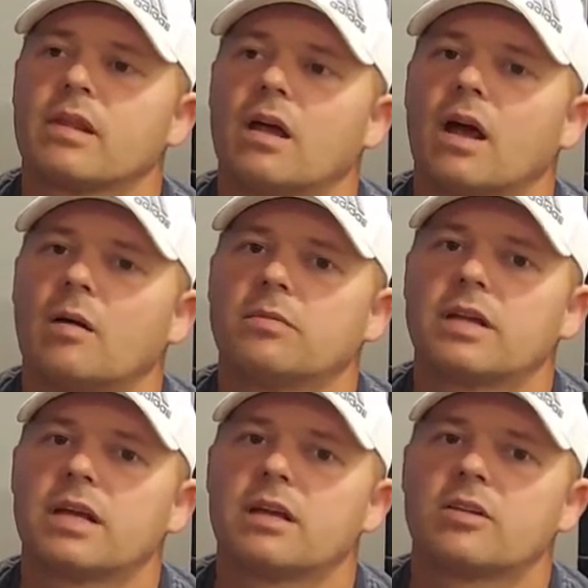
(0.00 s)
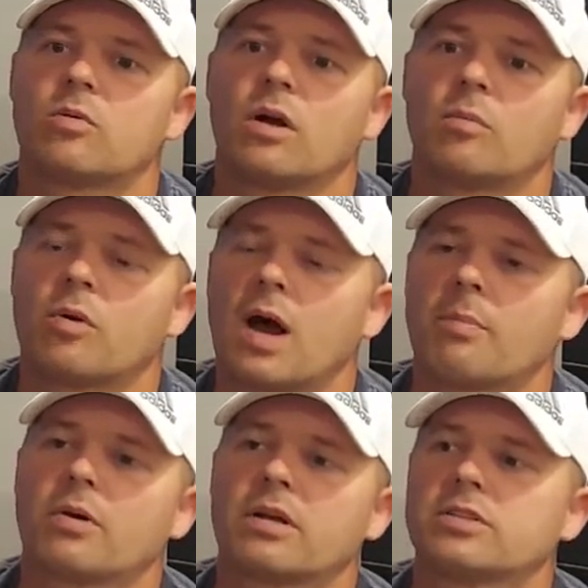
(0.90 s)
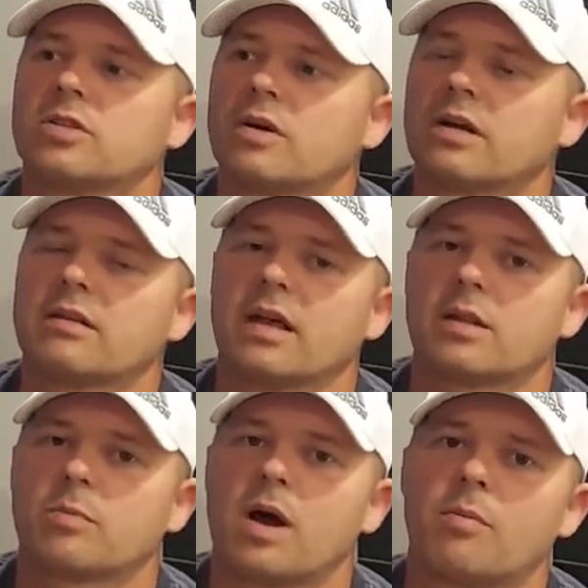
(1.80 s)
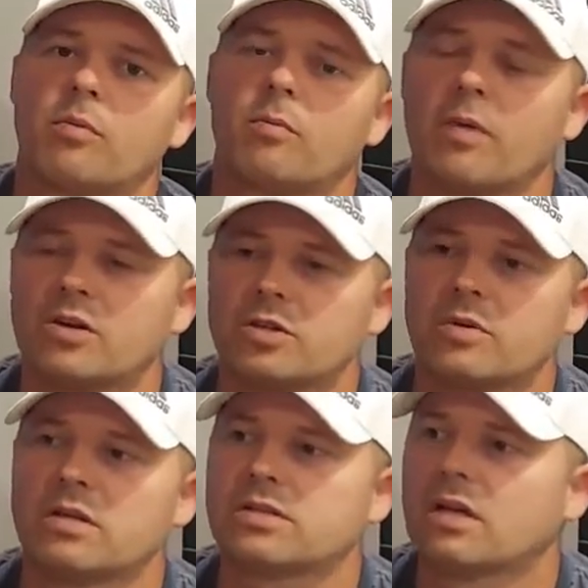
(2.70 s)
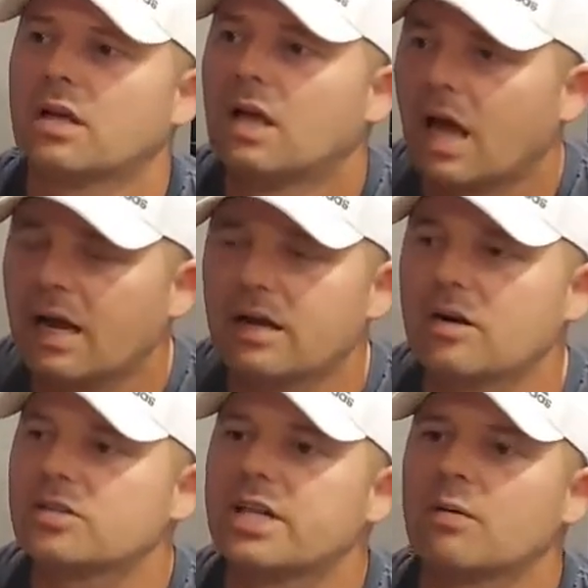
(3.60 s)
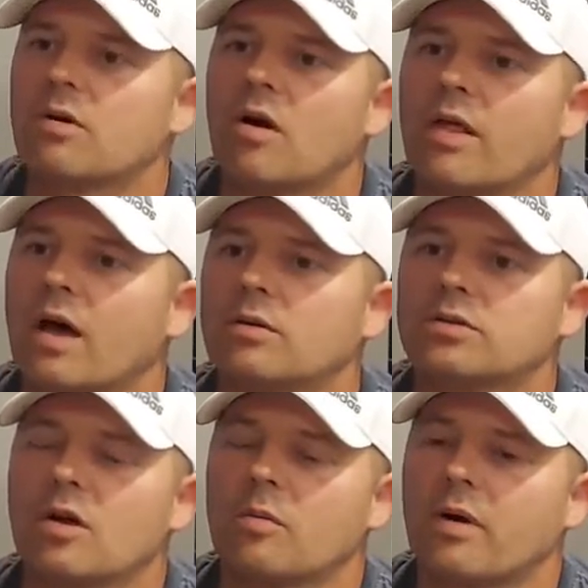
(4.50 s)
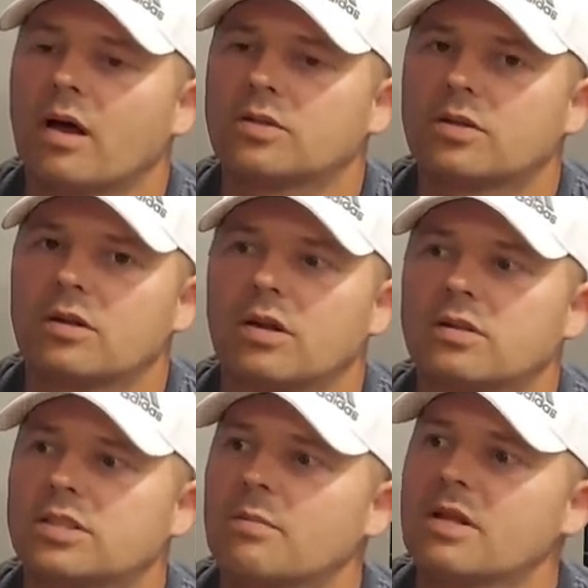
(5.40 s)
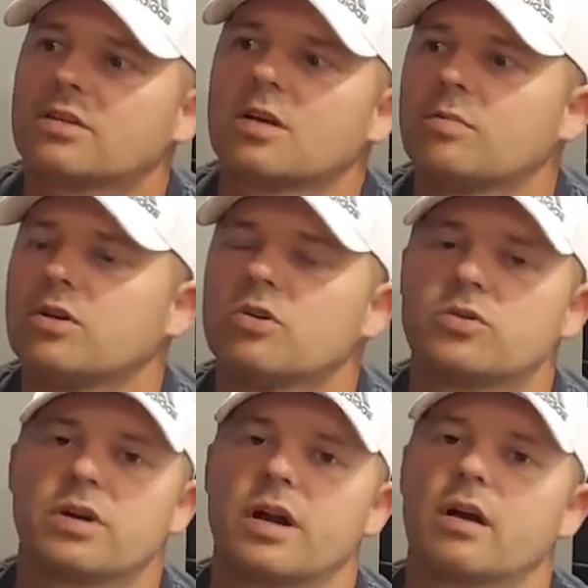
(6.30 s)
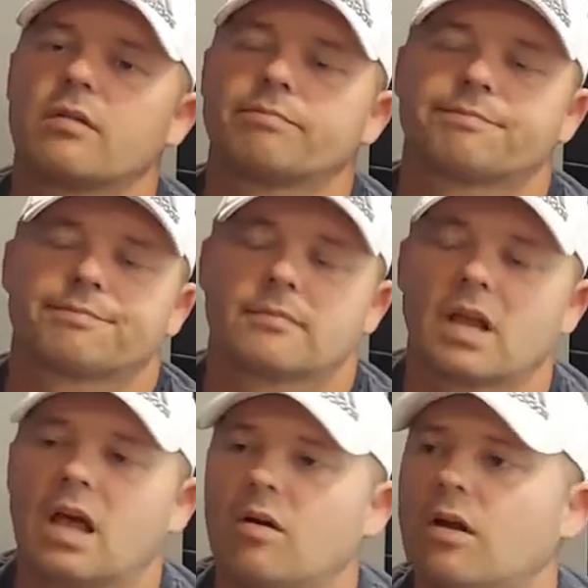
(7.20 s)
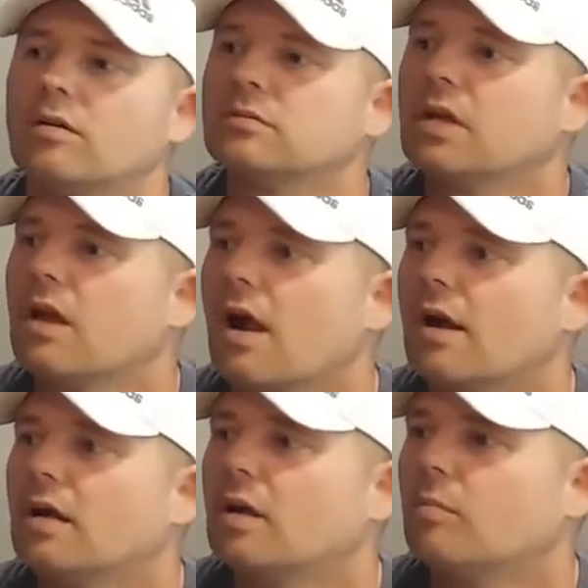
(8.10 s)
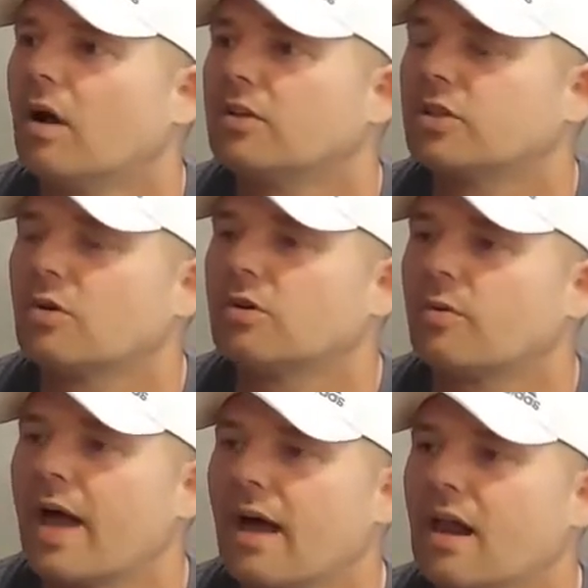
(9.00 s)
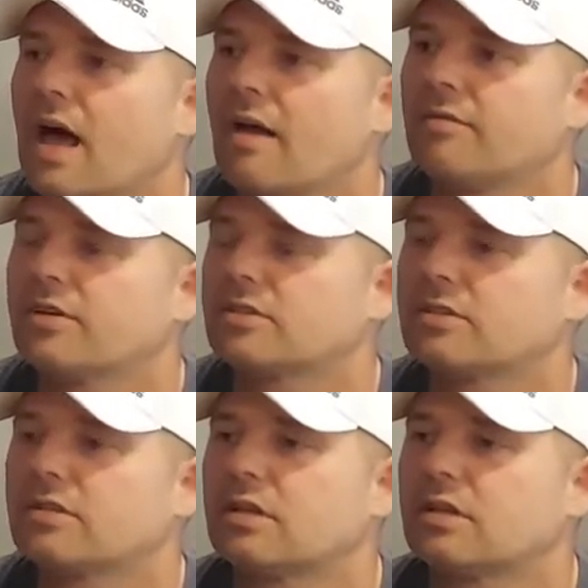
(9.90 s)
to get it to run properly so it can take the proper measurements. I didn't understand what all that was all about. So, you know, some of this could be user error. I don't know. But so Dirac Live, just